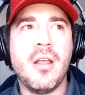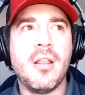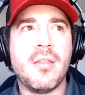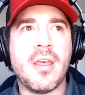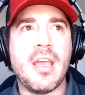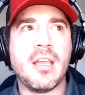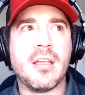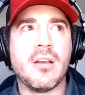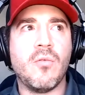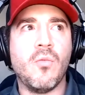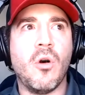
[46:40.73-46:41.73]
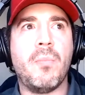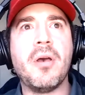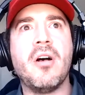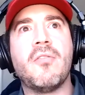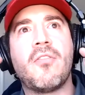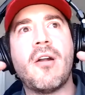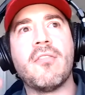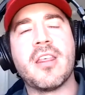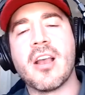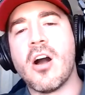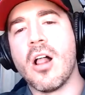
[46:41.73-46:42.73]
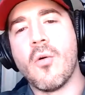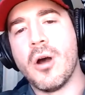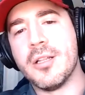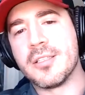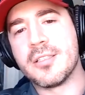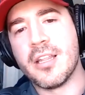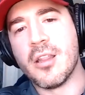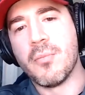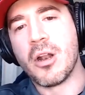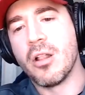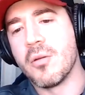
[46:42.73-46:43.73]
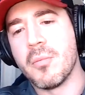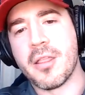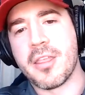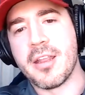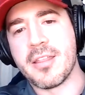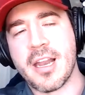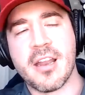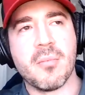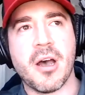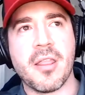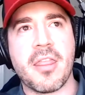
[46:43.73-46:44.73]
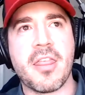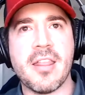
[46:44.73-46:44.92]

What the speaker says: they will bill for everything all at once in the middle of the month and at the end of the month.